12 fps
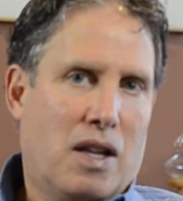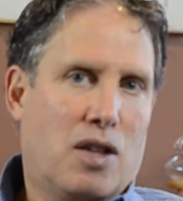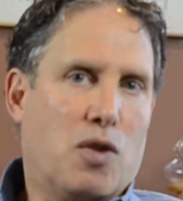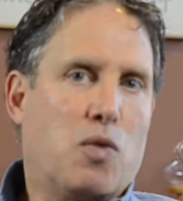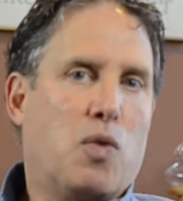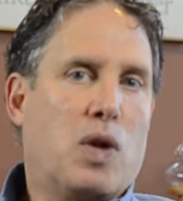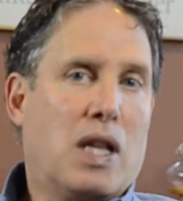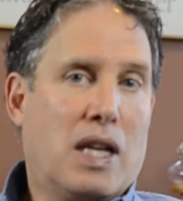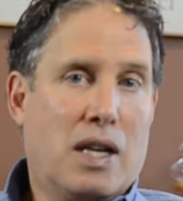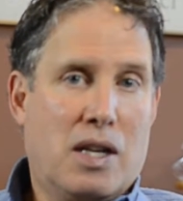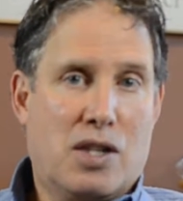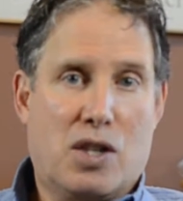The
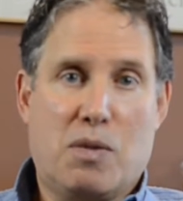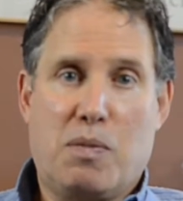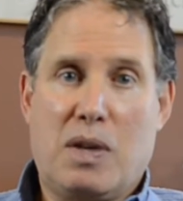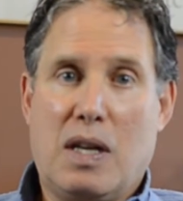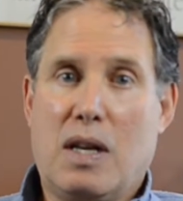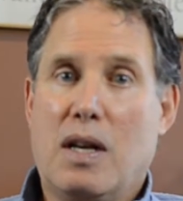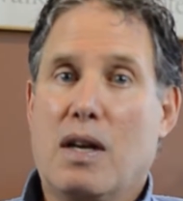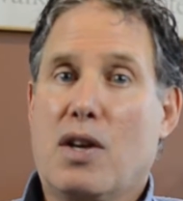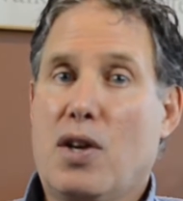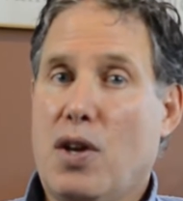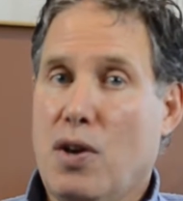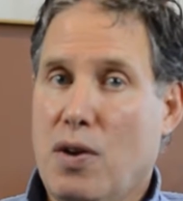willingness to be
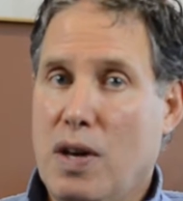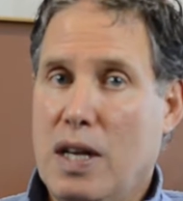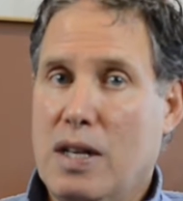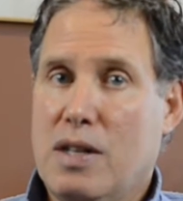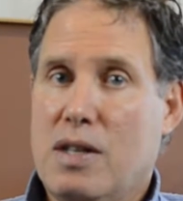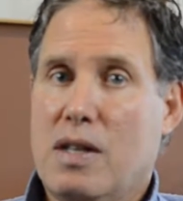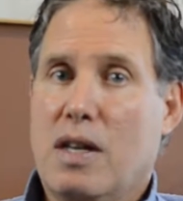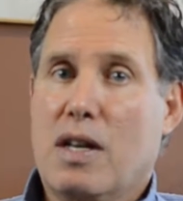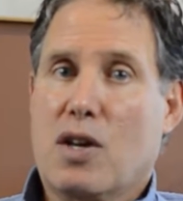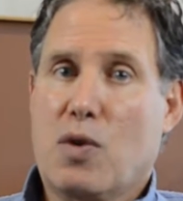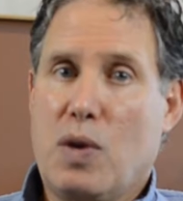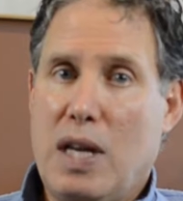curious,
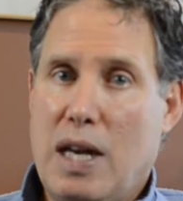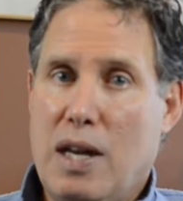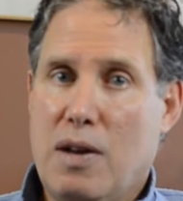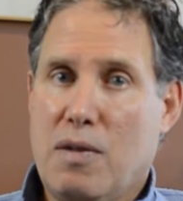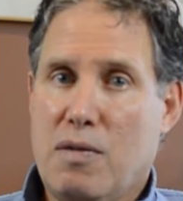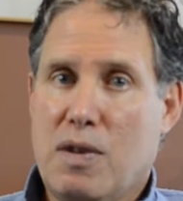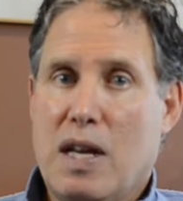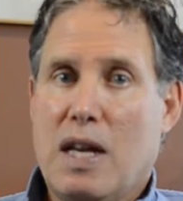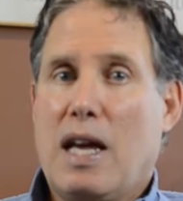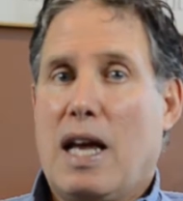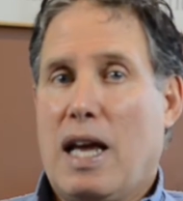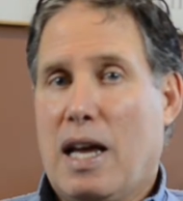creative,
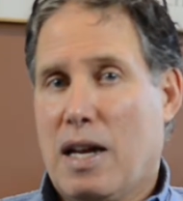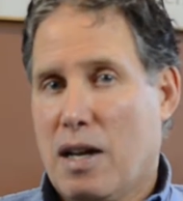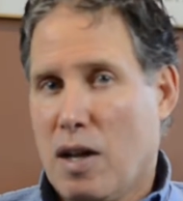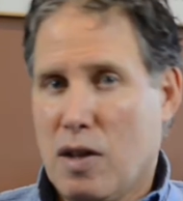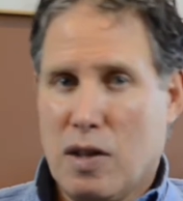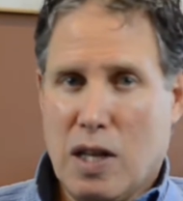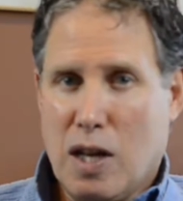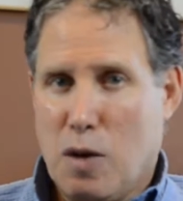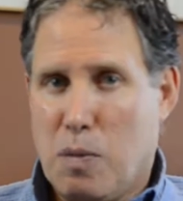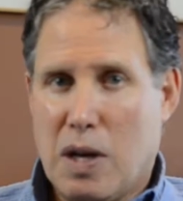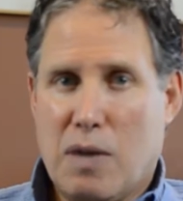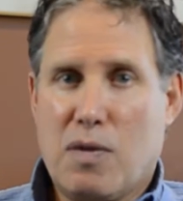and a little
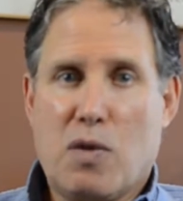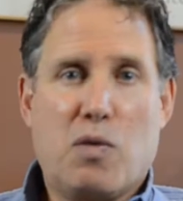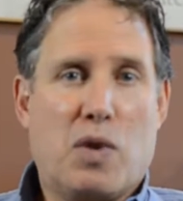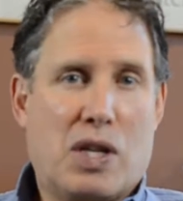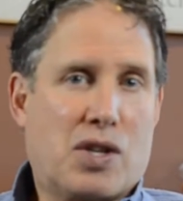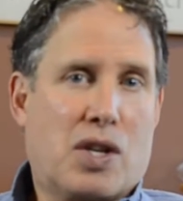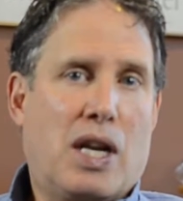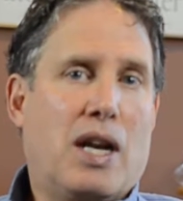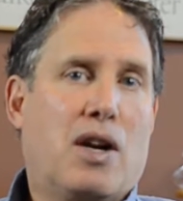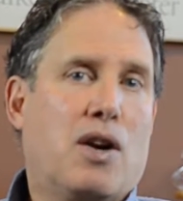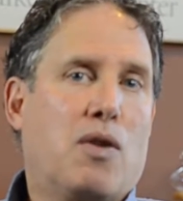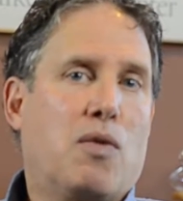bit of a risk
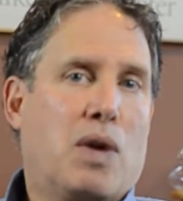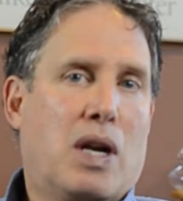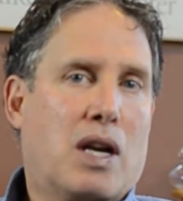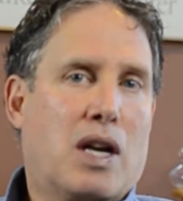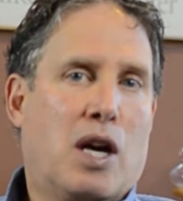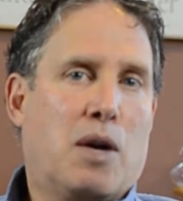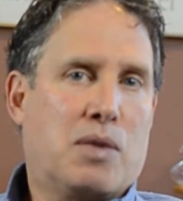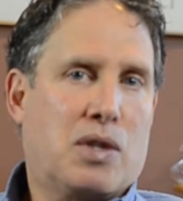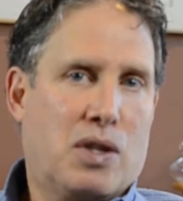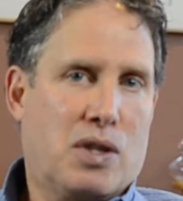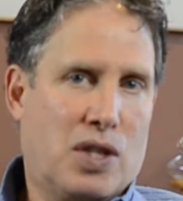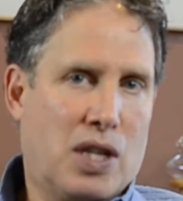taker when it comes
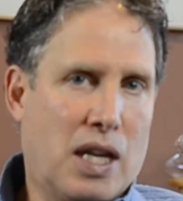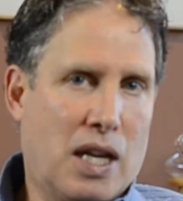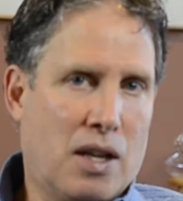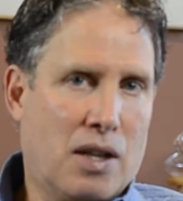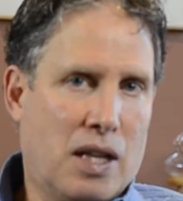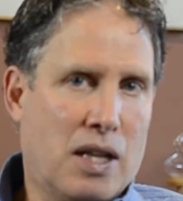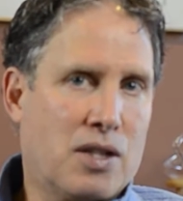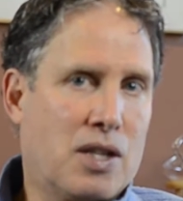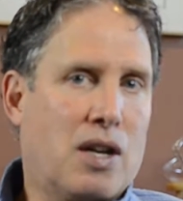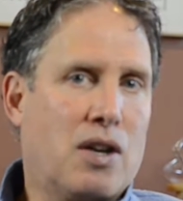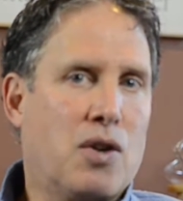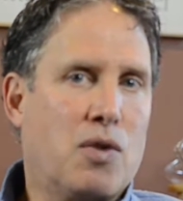to seeking things that
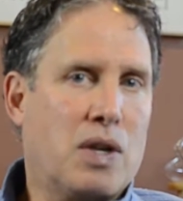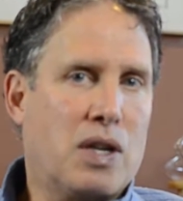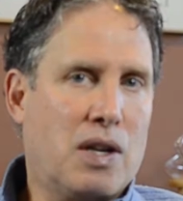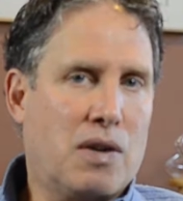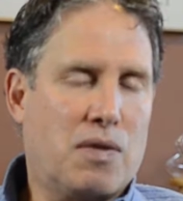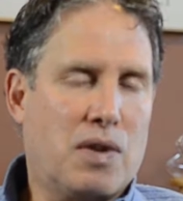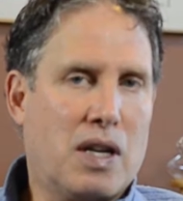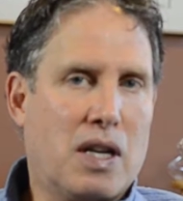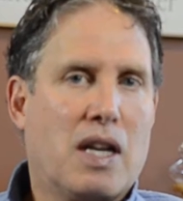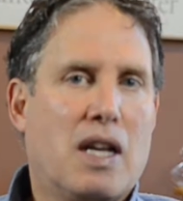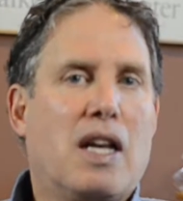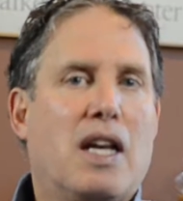are new and different
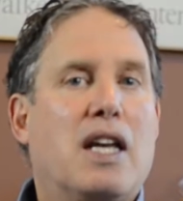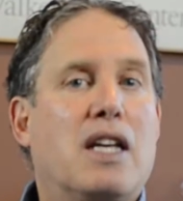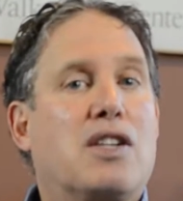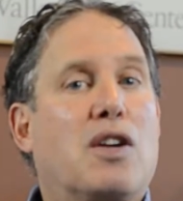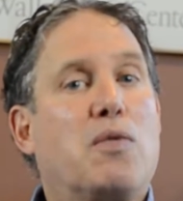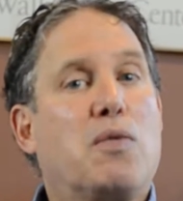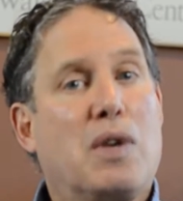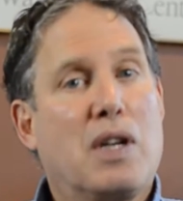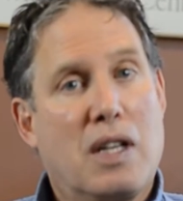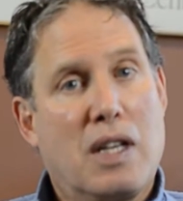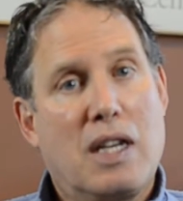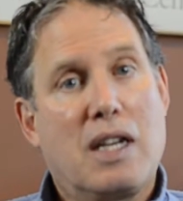is a
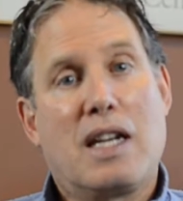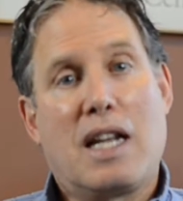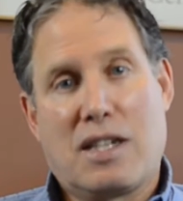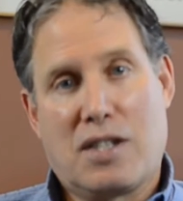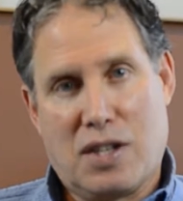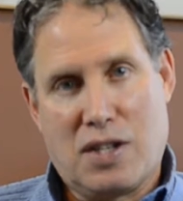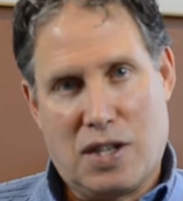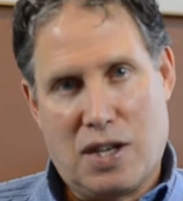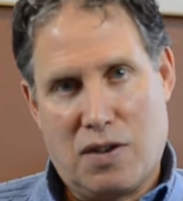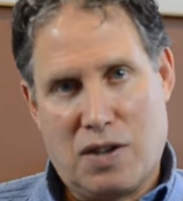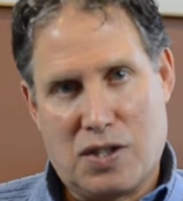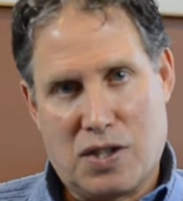really
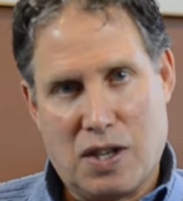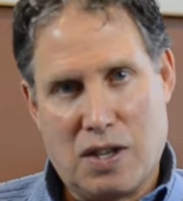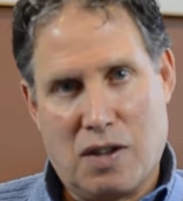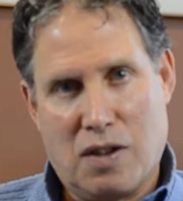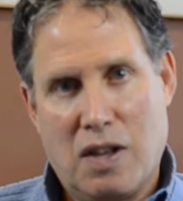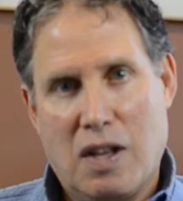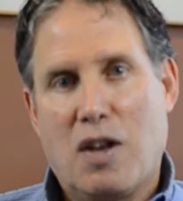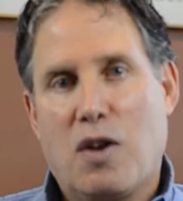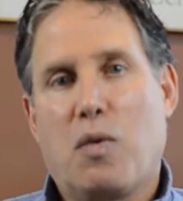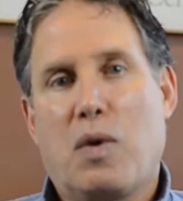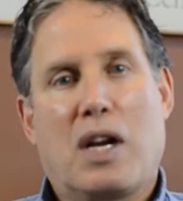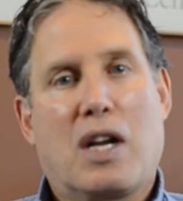necessary skill
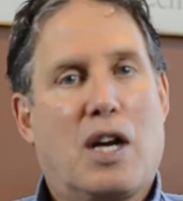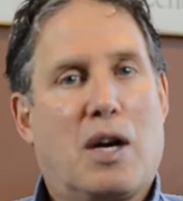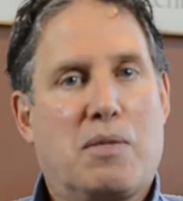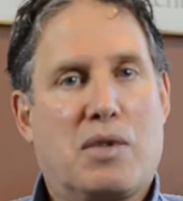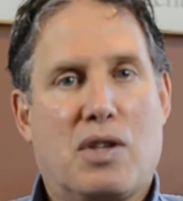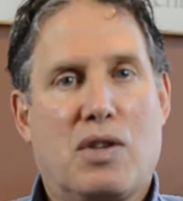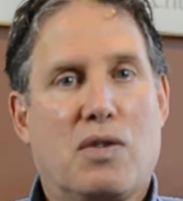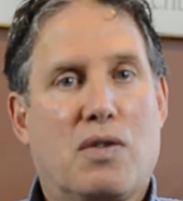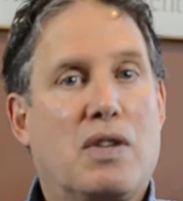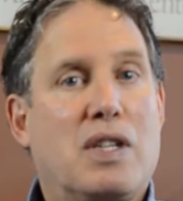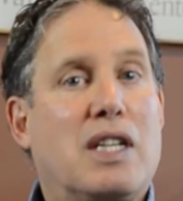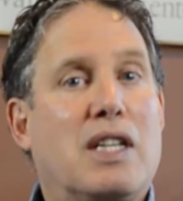when it comes to
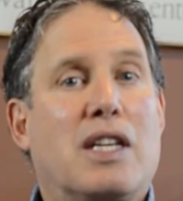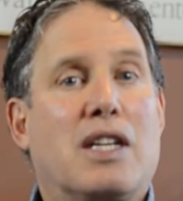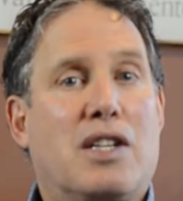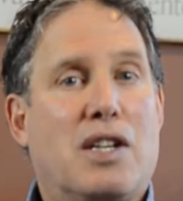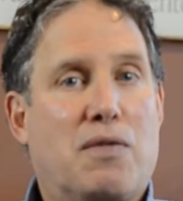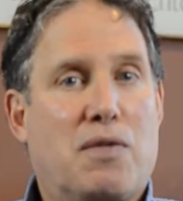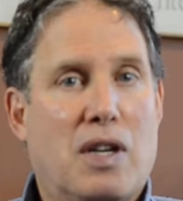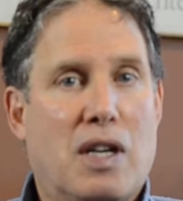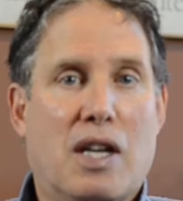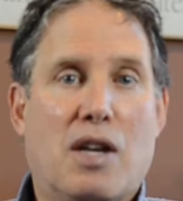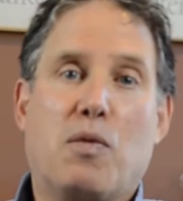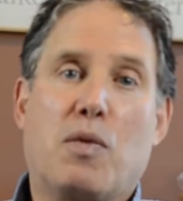dealing
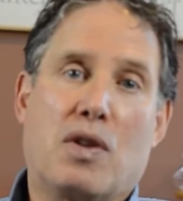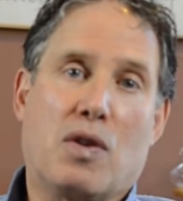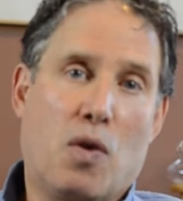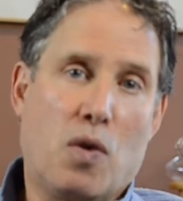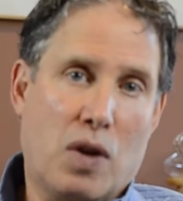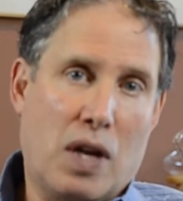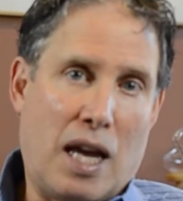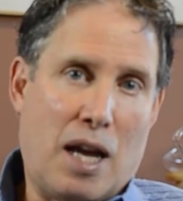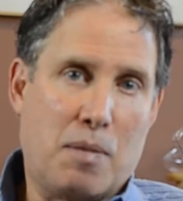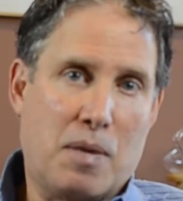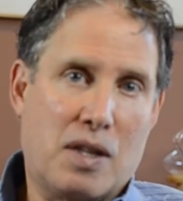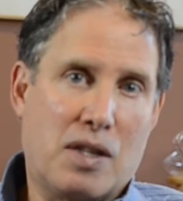differently with old
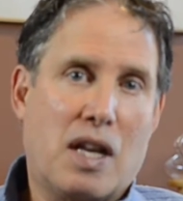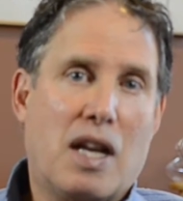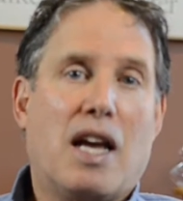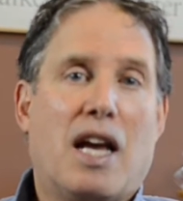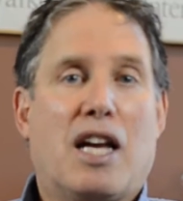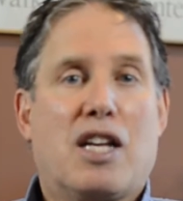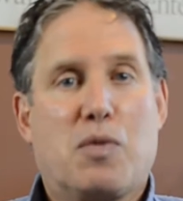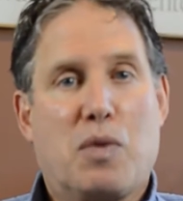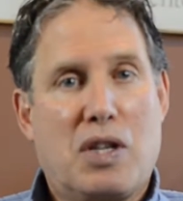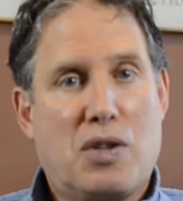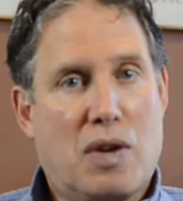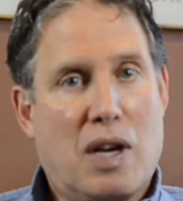habits as we
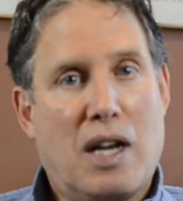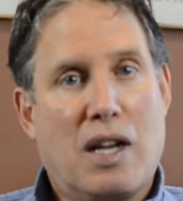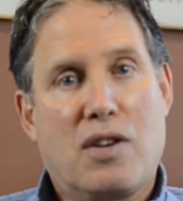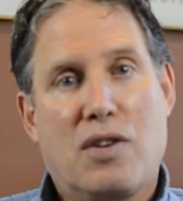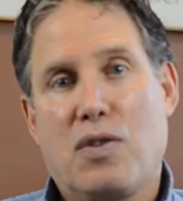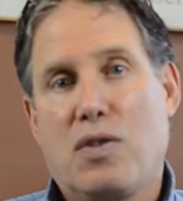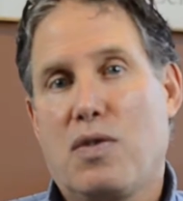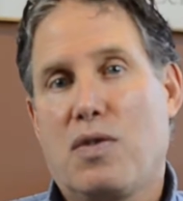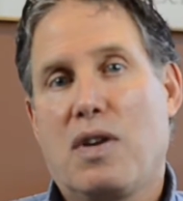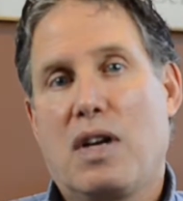try to